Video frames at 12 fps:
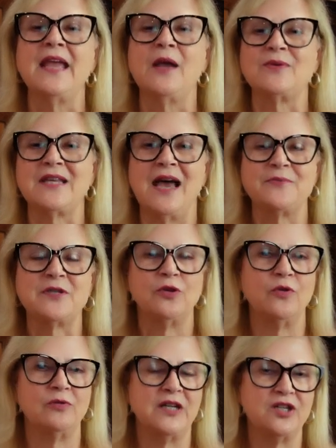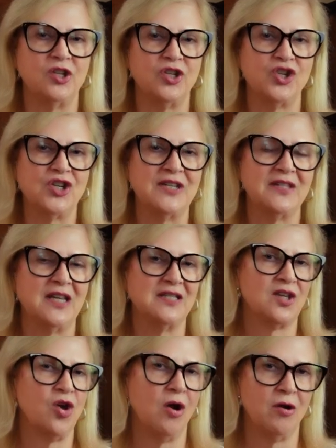It was absolutely delicious.
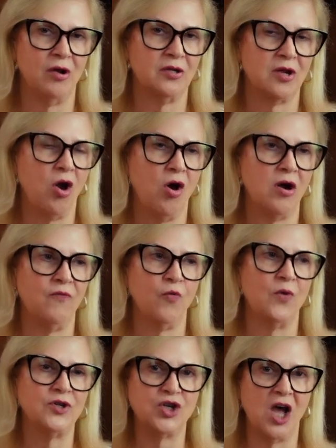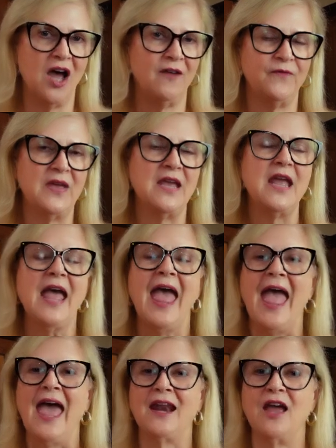It's called carnivore toffee.
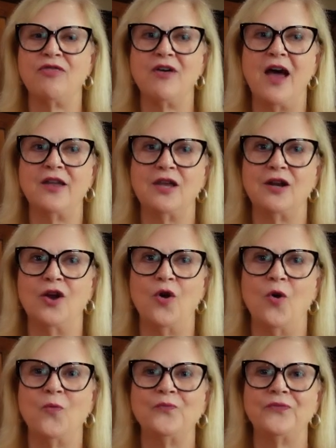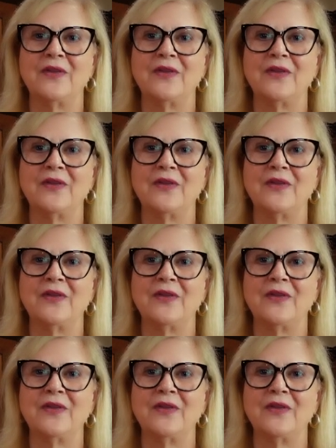And I thought, you know,